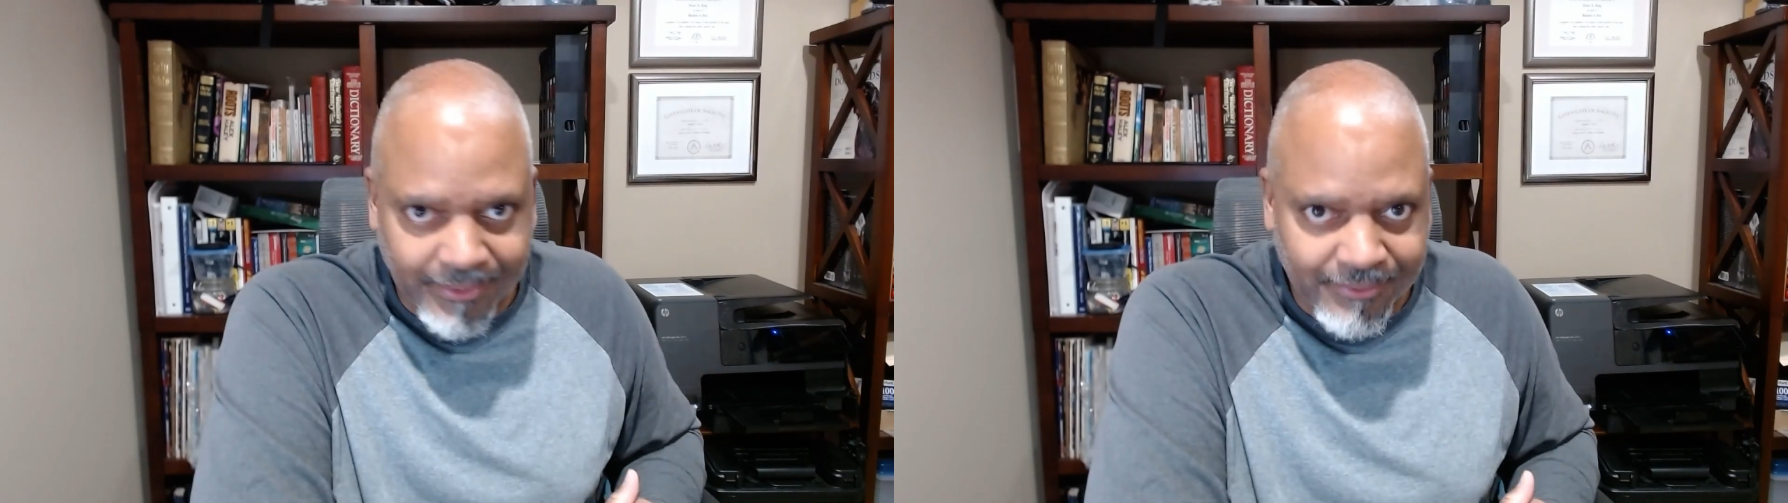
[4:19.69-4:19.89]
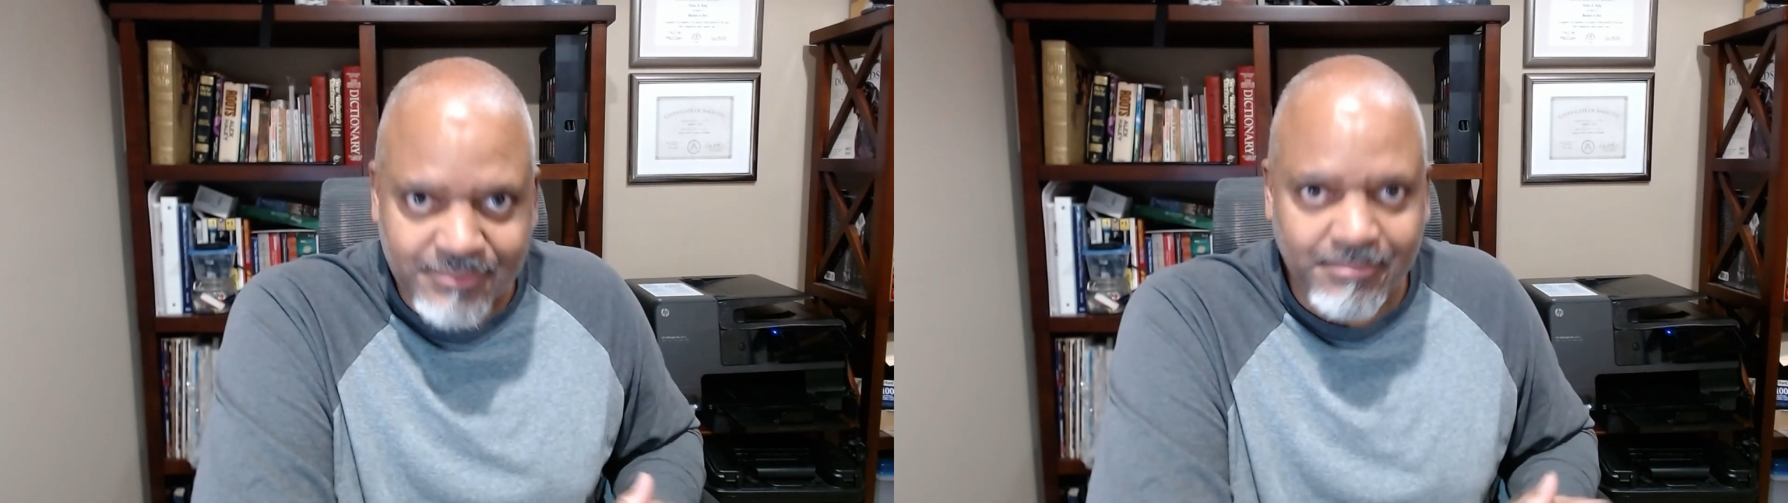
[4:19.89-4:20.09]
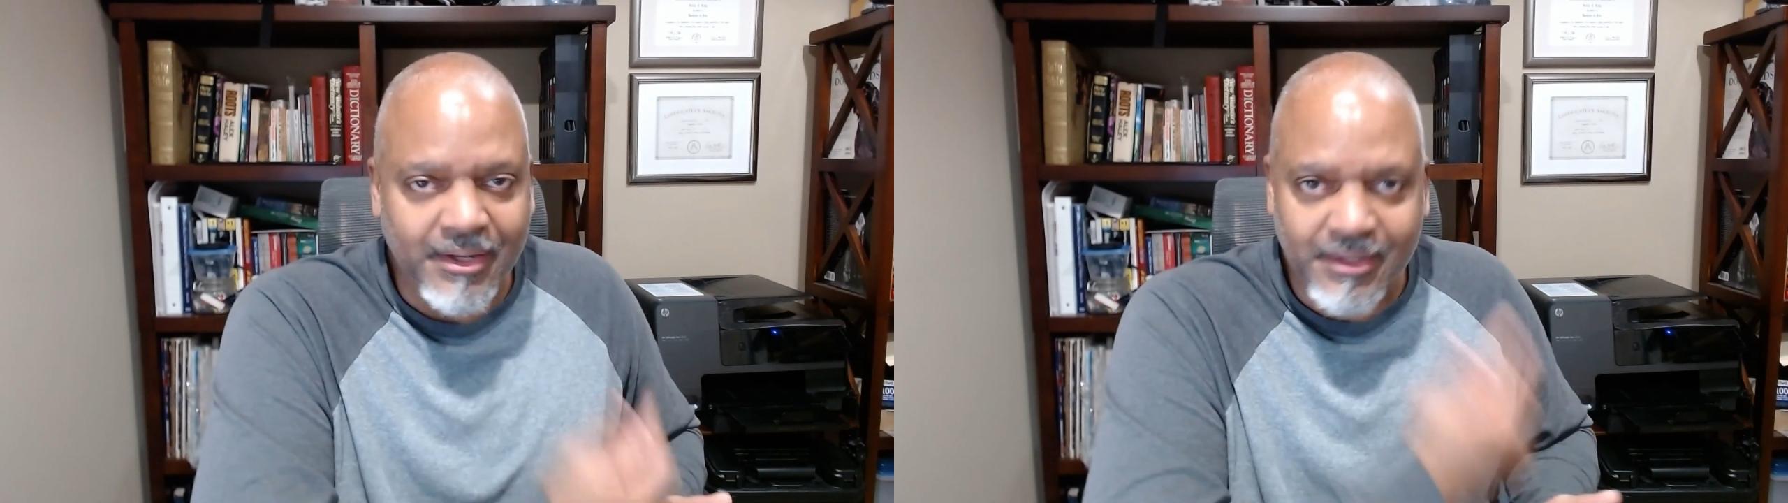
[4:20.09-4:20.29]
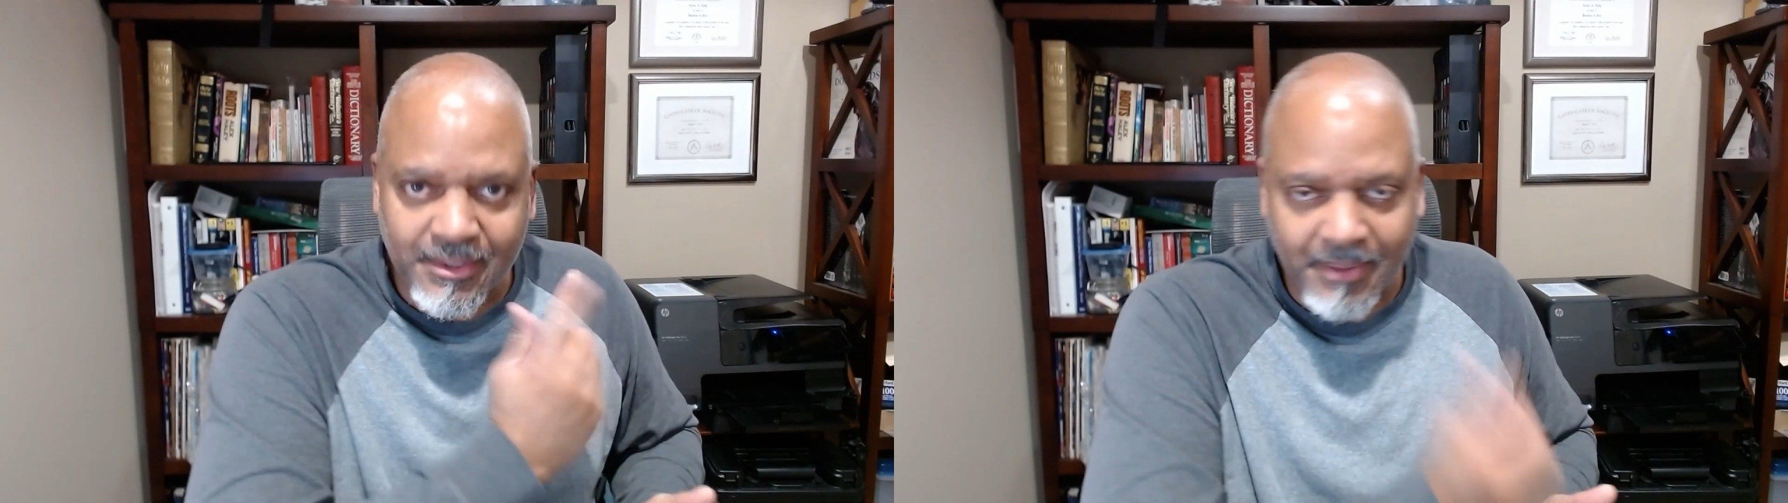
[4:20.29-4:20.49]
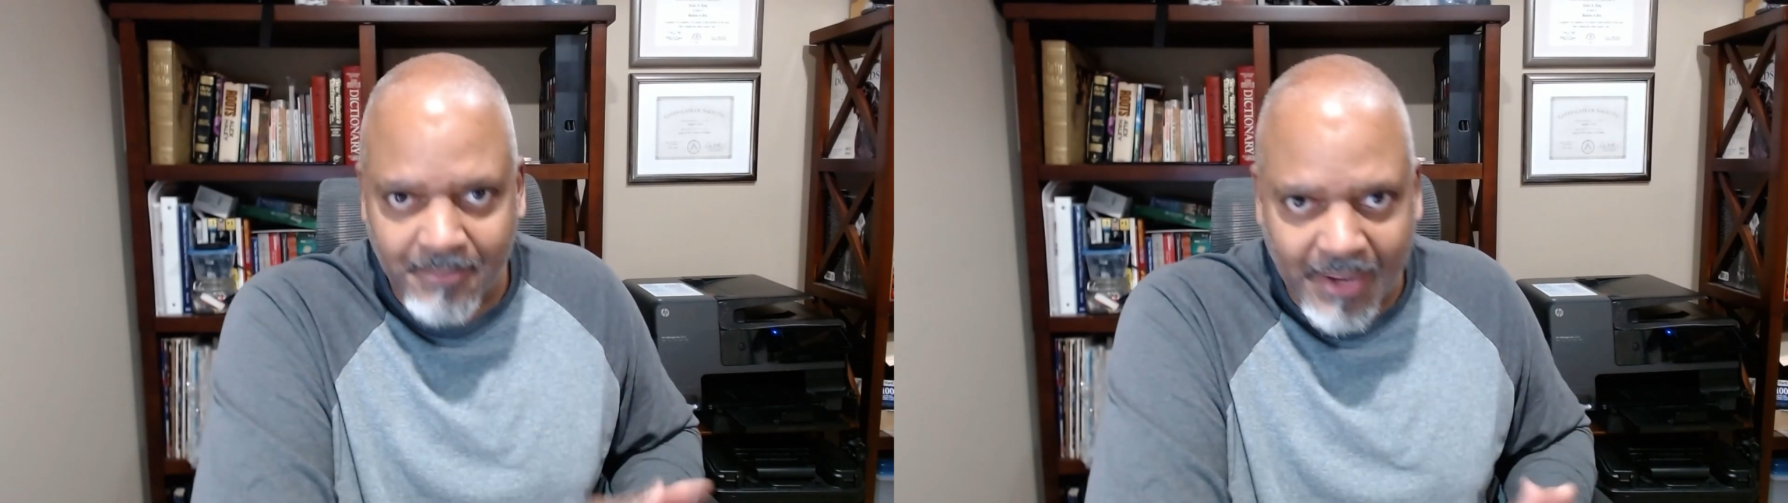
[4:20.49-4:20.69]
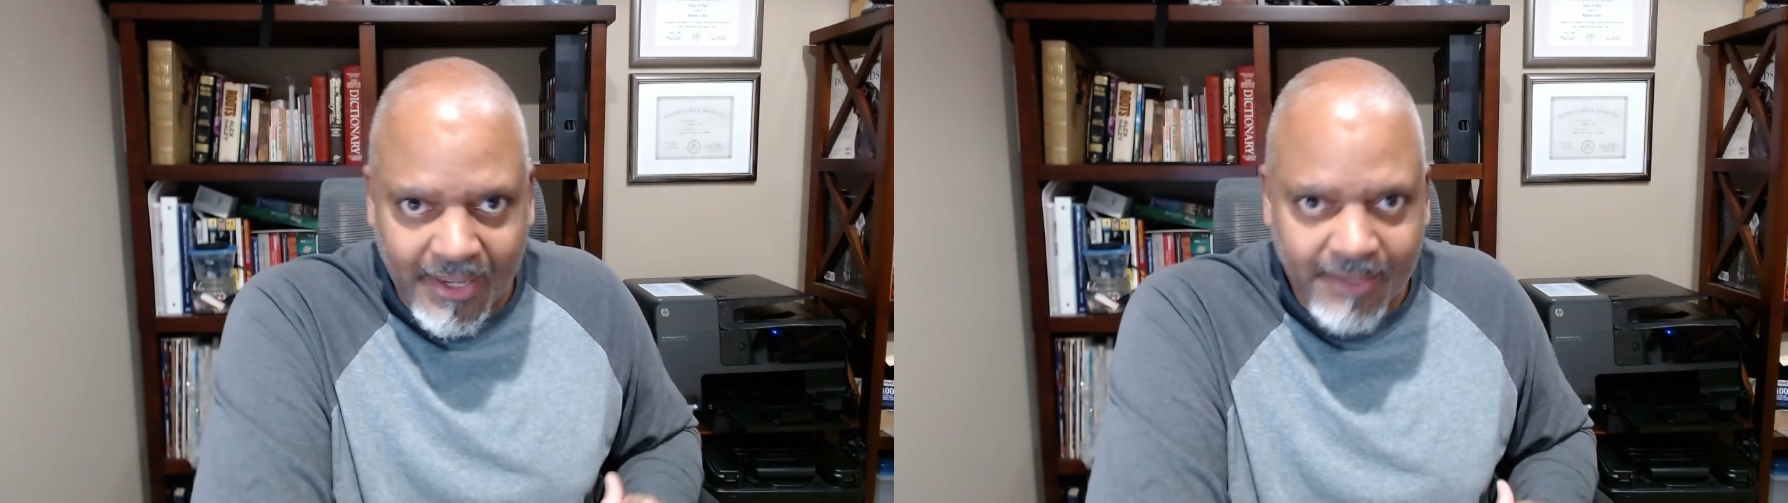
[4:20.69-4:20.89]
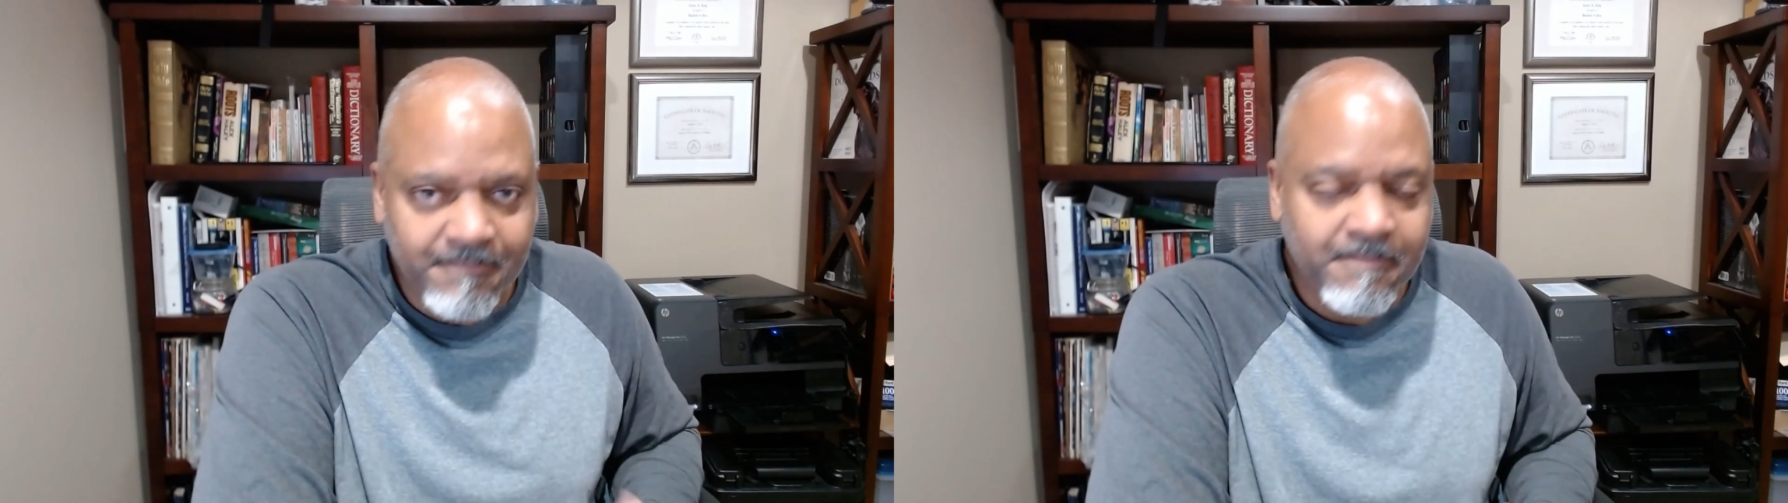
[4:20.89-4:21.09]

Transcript: That was embedded in my mind.